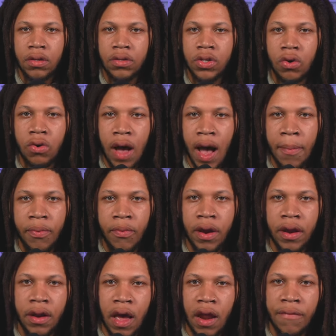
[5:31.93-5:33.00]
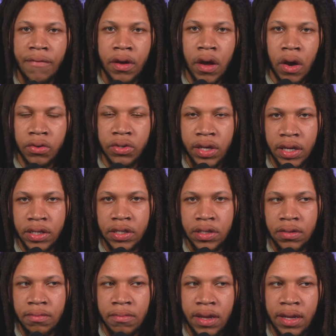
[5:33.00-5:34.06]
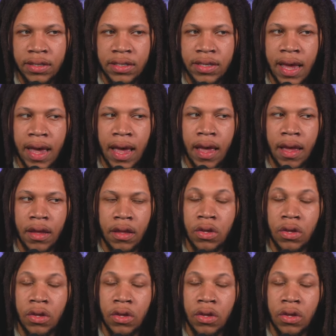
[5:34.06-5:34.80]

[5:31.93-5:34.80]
So operating out of a ghost kitchen means that